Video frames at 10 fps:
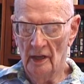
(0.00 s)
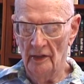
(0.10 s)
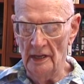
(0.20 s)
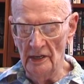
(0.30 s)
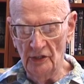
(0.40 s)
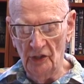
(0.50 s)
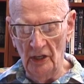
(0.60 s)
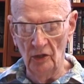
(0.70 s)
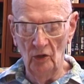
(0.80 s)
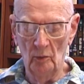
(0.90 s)
the
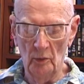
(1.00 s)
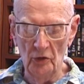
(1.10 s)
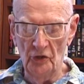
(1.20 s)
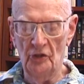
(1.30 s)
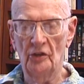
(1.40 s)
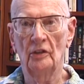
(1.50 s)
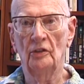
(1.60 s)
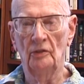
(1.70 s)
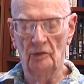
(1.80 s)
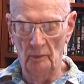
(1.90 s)
single most
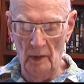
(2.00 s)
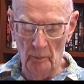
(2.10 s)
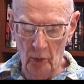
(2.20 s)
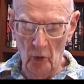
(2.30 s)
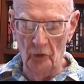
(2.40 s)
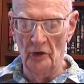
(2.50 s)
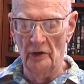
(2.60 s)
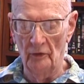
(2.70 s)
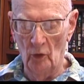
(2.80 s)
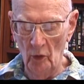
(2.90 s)

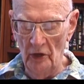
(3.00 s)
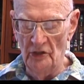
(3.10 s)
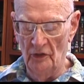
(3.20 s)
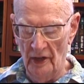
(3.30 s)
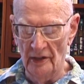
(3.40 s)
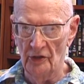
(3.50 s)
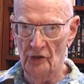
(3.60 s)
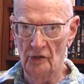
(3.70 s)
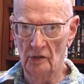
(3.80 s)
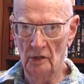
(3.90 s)
important of all these
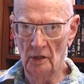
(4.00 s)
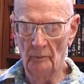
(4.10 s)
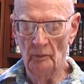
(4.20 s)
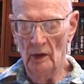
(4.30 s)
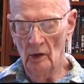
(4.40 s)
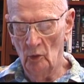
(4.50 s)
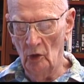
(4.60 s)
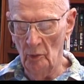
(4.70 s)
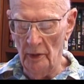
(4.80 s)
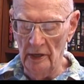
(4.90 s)
events
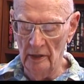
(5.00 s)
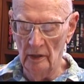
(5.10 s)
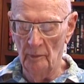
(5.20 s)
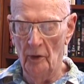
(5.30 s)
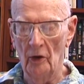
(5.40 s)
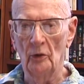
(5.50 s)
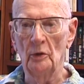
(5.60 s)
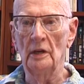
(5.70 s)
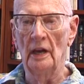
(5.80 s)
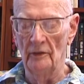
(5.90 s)
will be Apollo
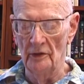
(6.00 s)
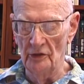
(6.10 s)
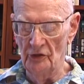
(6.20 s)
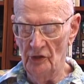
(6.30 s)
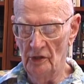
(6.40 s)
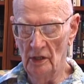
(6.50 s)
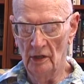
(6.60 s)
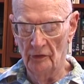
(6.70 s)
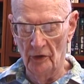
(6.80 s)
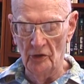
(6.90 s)
11's
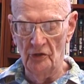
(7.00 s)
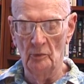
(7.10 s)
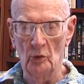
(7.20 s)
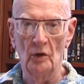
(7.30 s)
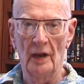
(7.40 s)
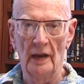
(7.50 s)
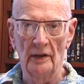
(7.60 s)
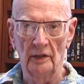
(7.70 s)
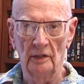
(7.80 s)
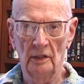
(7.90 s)
first moon
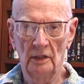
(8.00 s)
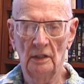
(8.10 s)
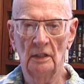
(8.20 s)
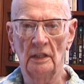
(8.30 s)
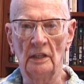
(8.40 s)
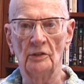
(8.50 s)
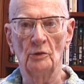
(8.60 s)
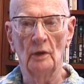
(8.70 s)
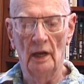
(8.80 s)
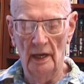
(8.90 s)
landing in
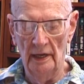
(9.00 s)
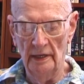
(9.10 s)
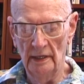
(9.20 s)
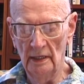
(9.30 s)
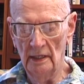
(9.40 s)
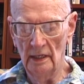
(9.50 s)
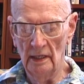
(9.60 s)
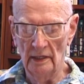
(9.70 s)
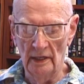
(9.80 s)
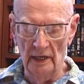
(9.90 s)
July
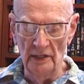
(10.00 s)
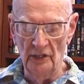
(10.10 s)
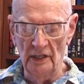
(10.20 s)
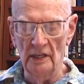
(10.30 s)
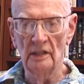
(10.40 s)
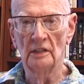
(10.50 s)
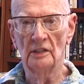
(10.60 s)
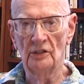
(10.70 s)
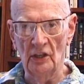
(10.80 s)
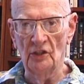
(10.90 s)

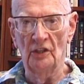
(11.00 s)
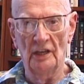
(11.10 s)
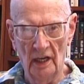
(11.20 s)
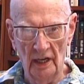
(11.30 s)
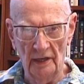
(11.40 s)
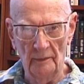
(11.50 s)
1969.